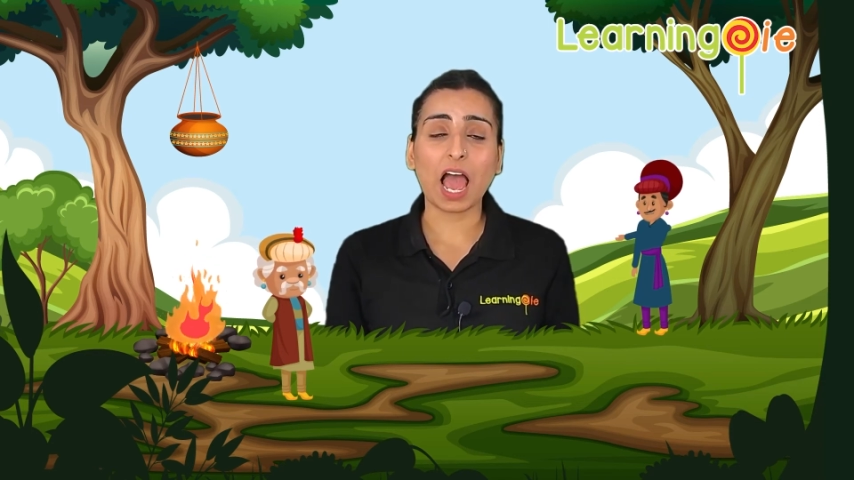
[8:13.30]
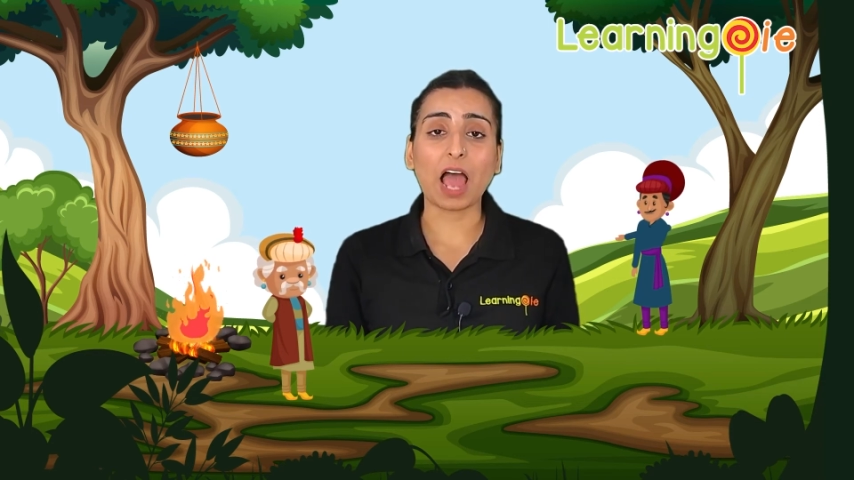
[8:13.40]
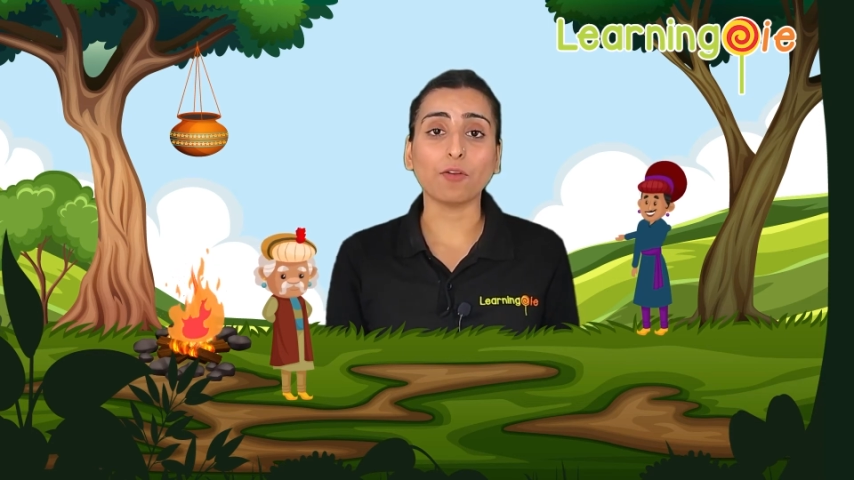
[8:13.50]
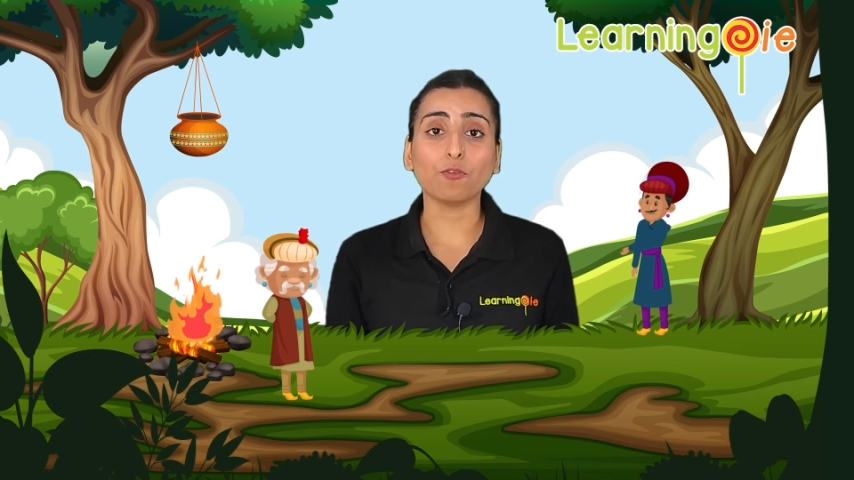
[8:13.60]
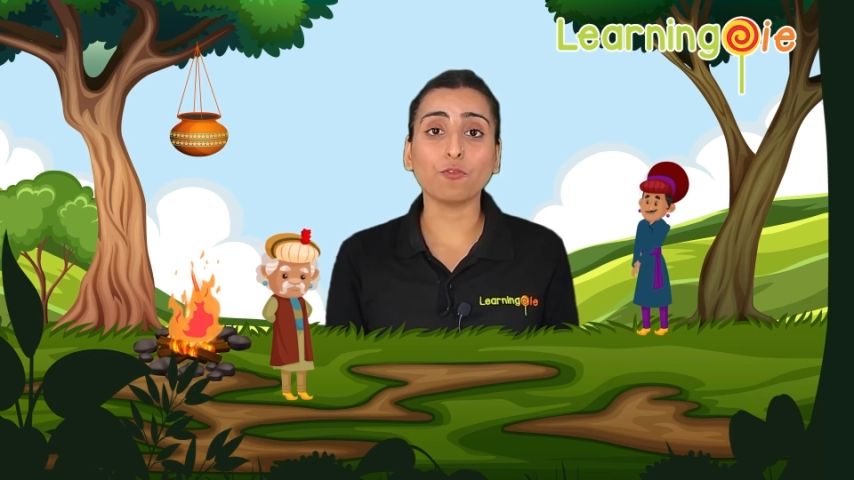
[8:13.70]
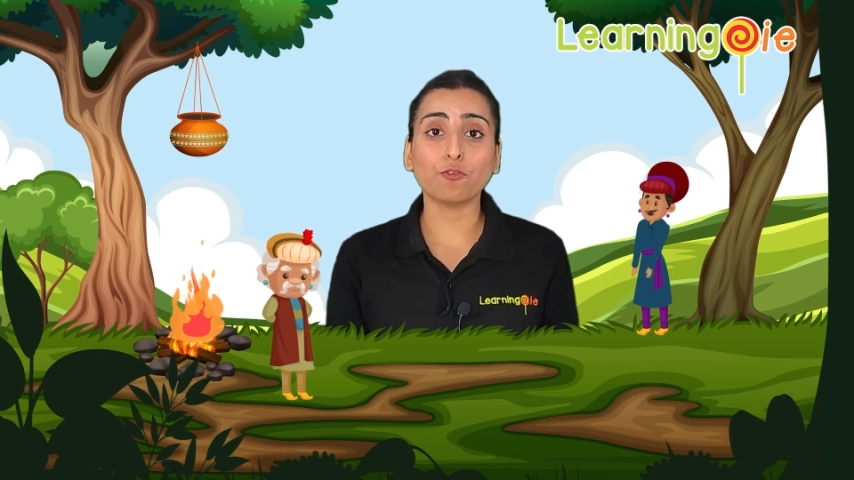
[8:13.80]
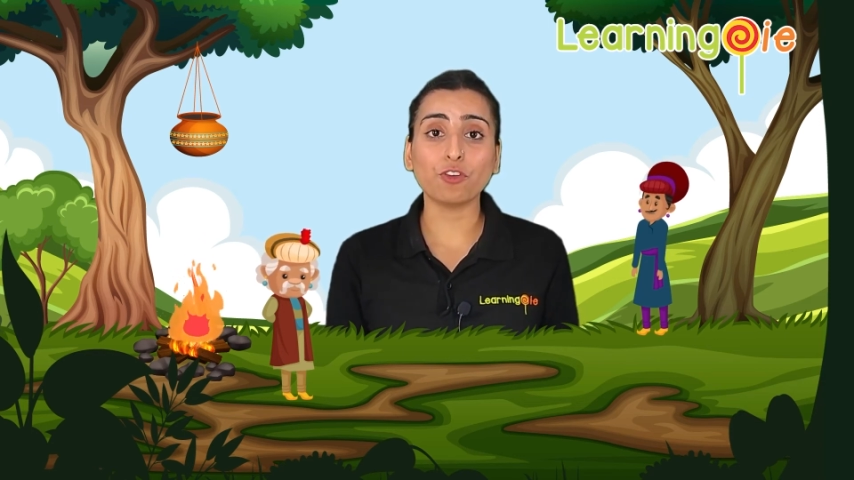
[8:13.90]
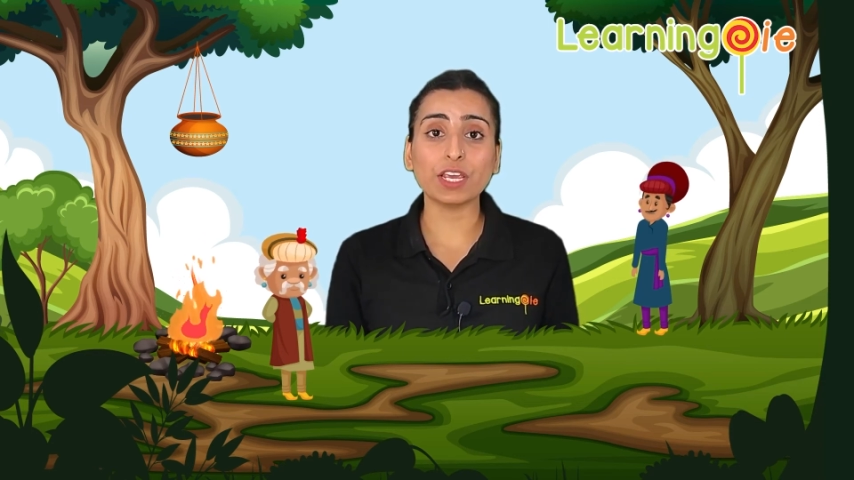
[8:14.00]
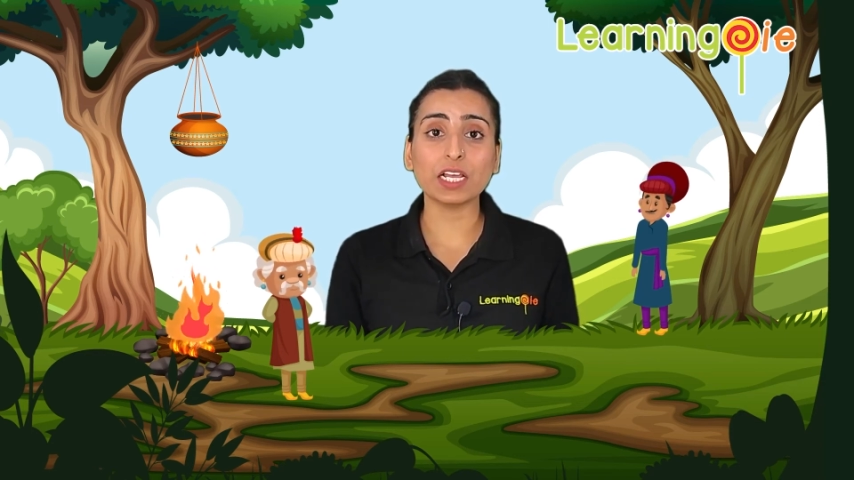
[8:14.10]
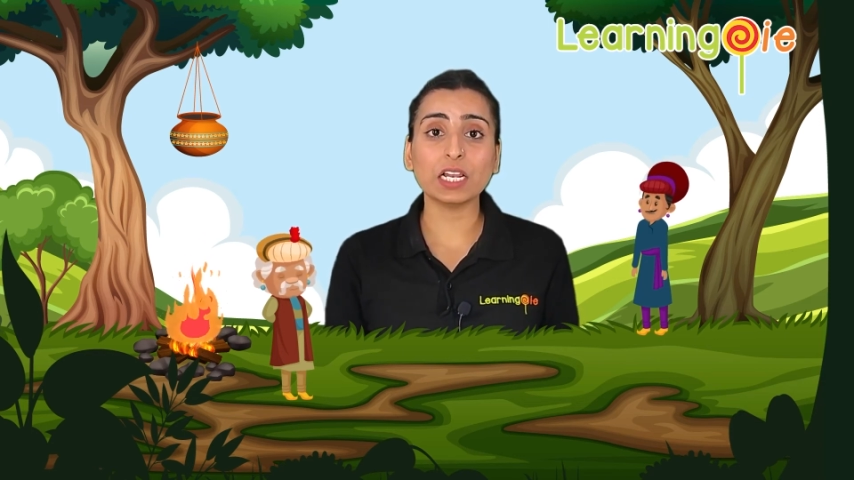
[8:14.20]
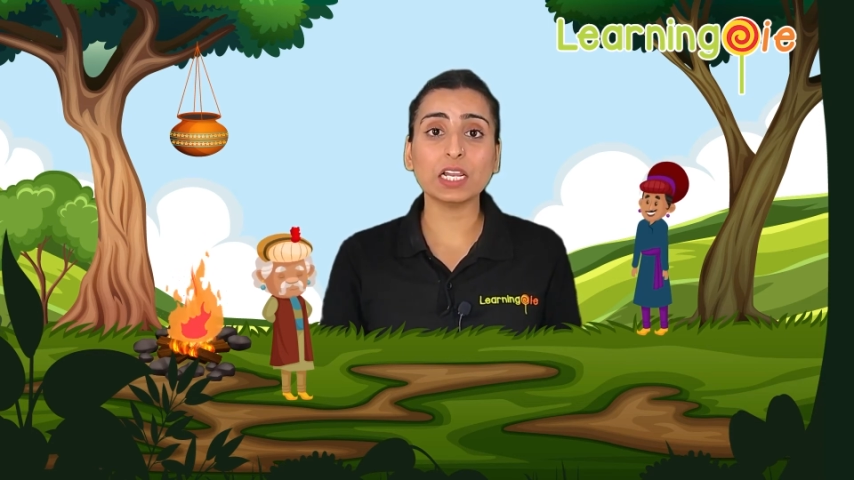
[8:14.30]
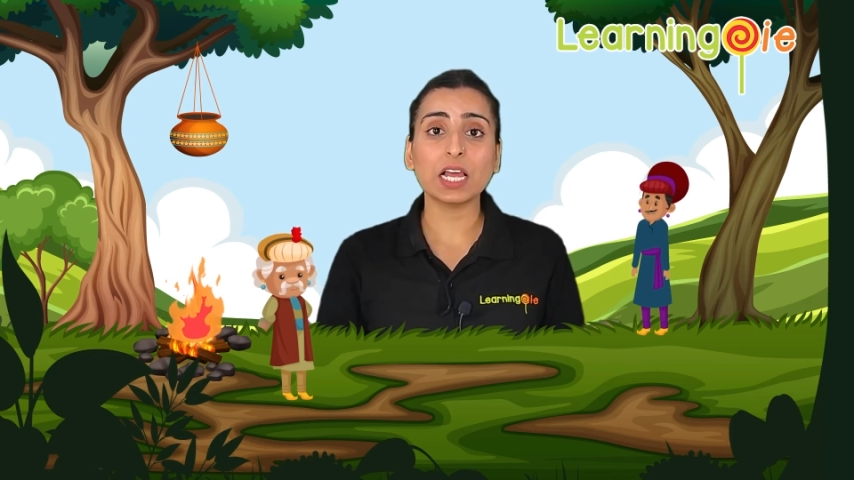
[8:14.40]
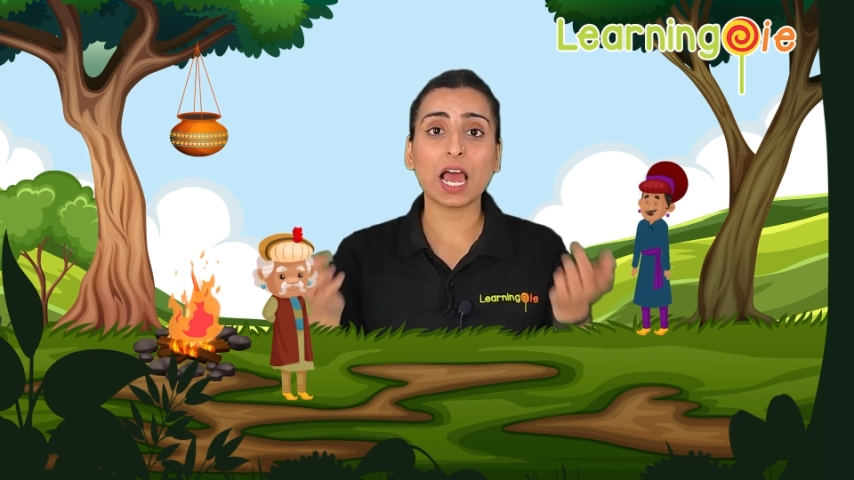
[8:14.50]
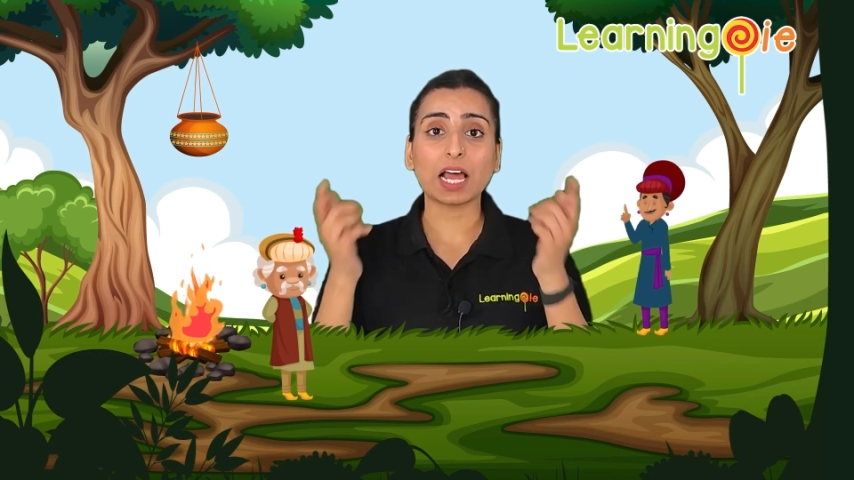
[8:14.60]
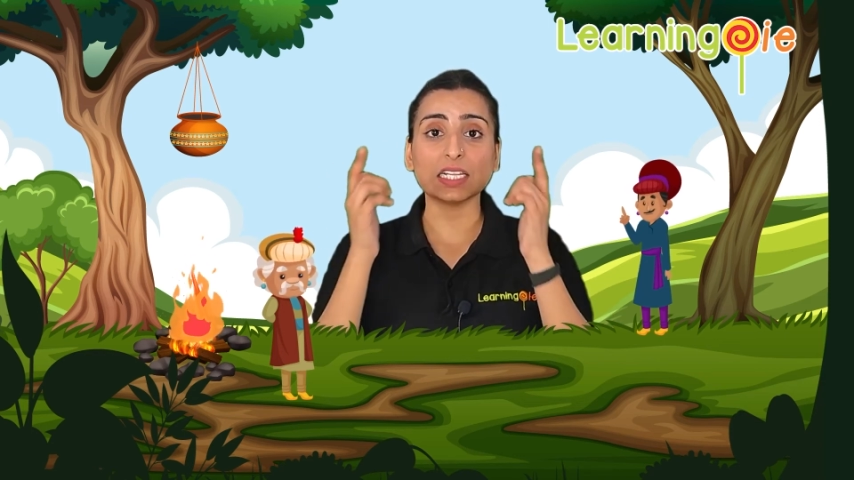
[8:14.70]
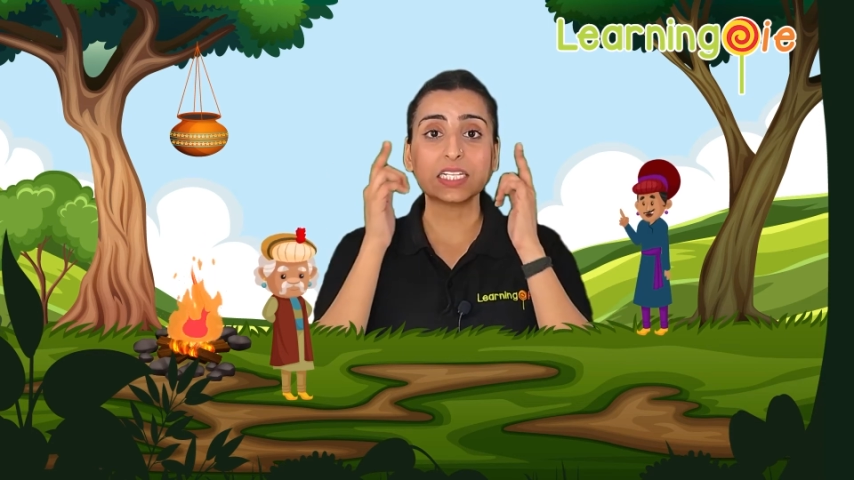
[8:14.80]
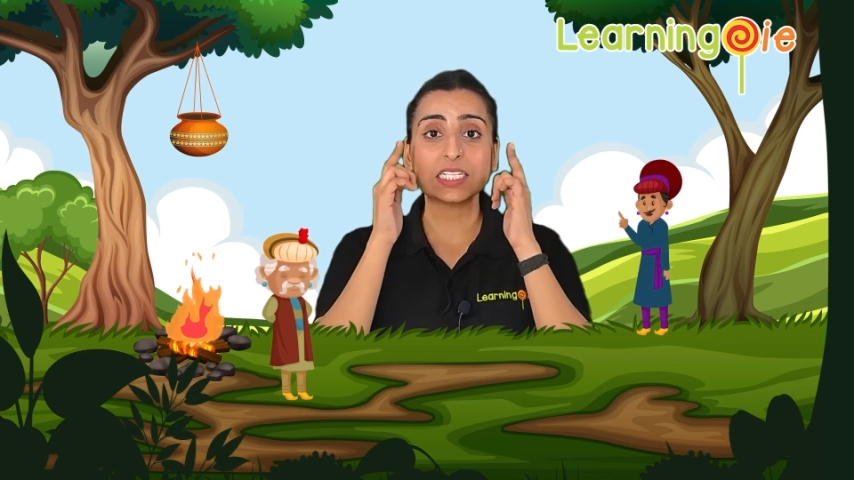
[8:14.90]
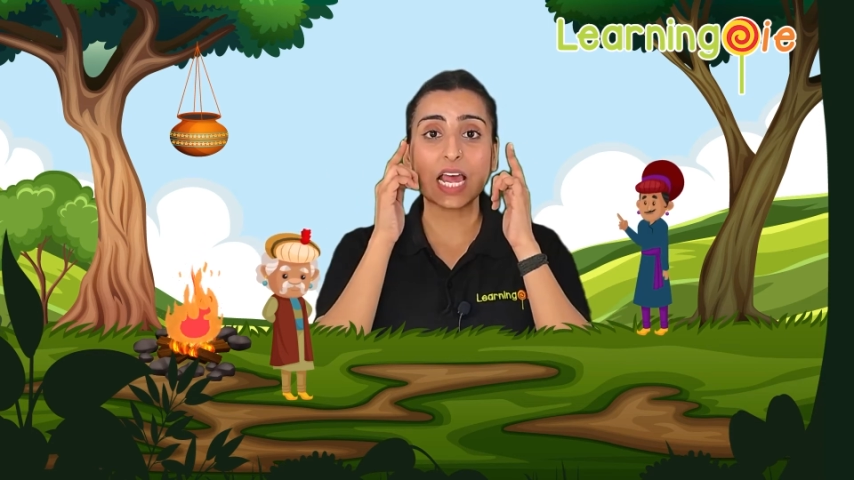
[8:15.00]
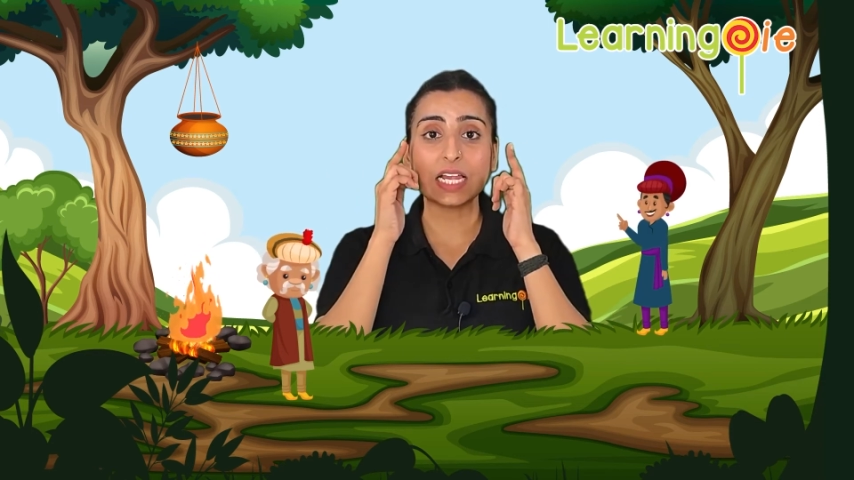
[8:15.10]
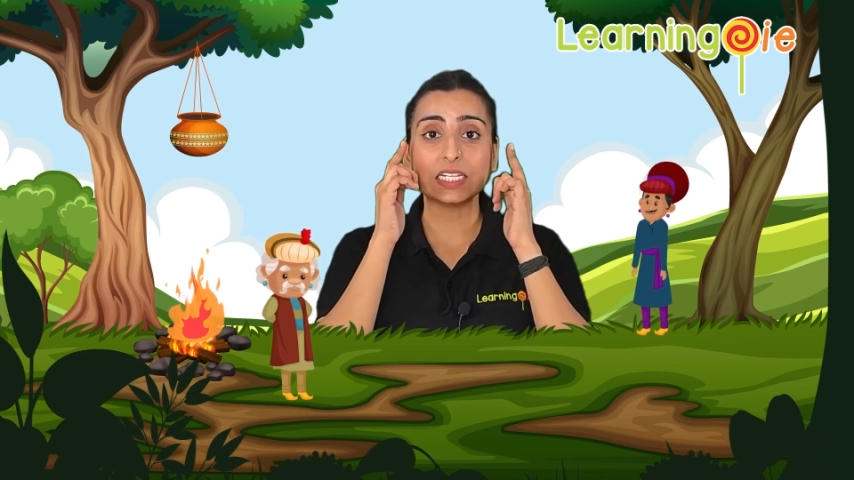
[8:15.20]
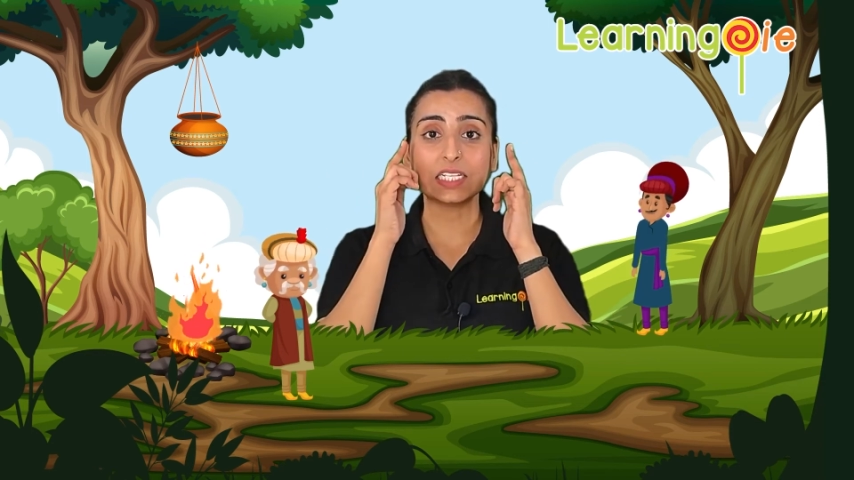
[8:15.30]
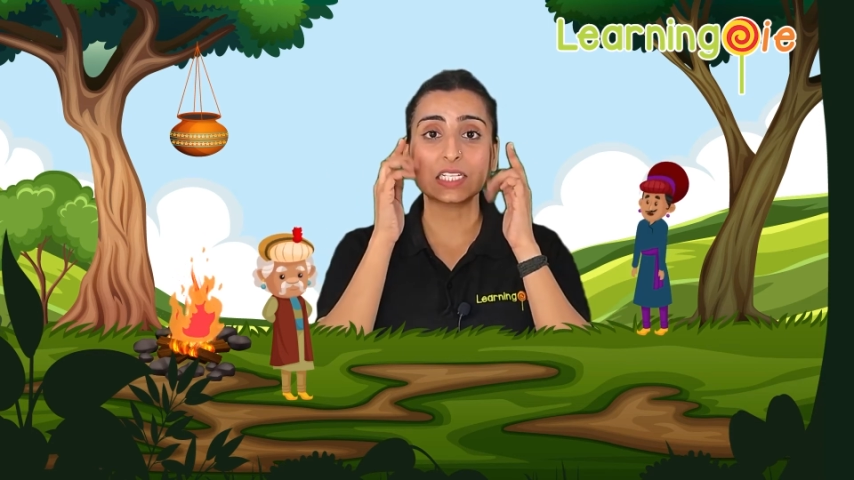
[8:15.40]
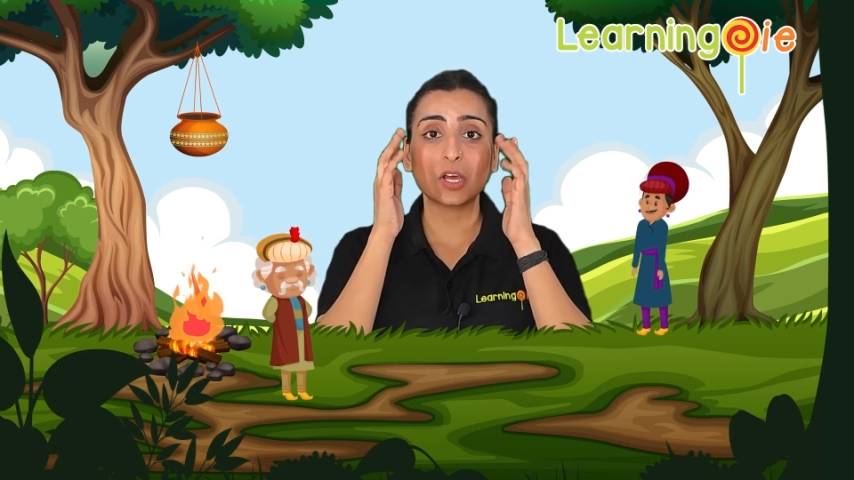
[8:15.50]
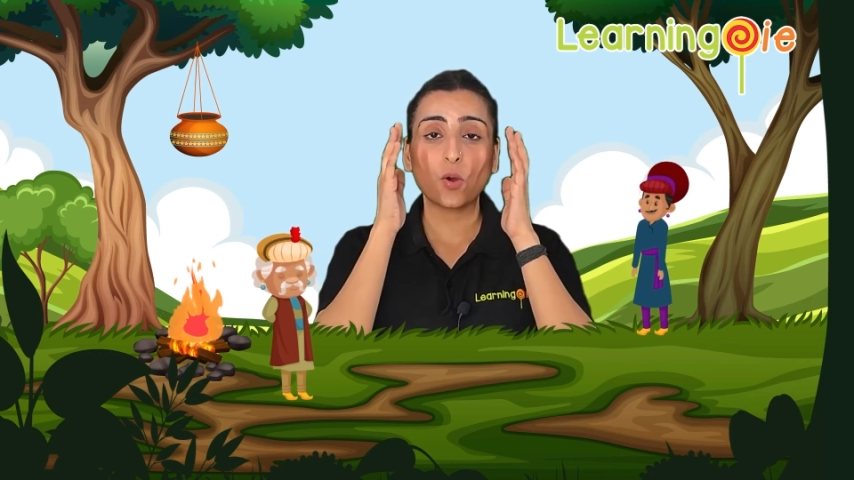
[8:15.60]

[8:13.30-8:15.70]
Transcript: and feel and sense